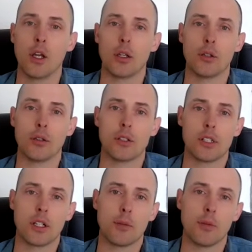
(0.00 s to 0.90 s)
you'd
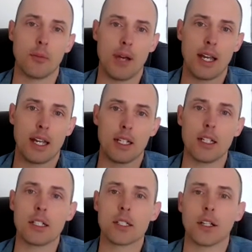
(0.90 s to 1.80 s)
see coming back in
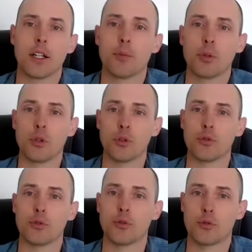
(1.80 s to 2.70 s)
each type
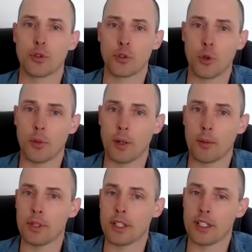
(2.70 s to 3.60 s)
of trauma,
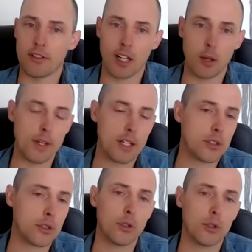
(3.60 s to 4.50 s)
be it
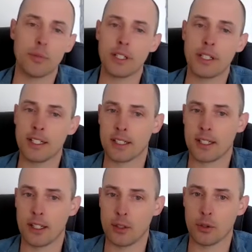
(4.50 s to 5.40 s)
developmental or be it
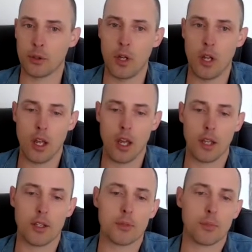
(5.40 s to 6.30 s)
incidental.
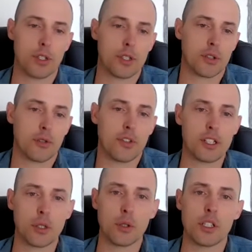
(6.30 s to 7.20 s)
This process of
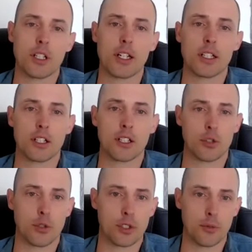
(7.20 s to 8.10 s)
dissociation is
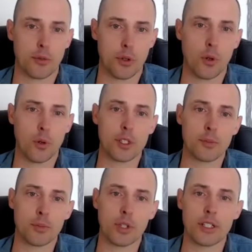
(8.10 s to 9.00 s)
also always
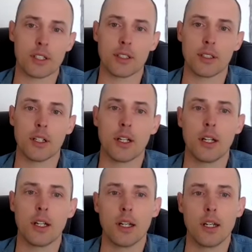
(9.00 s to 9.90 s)
present.
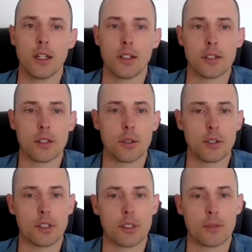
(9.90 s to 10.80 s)
And so
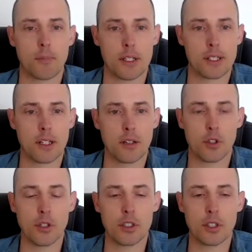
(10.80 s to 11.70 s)
it's kind of
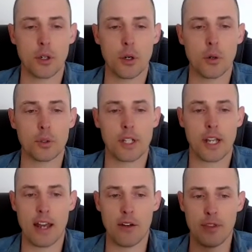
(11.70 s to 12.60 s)
good to know, to
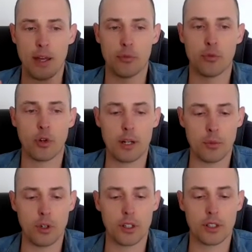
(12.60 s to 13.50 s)
have that
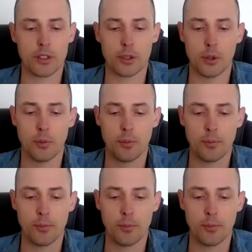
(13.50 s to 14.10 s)
framework to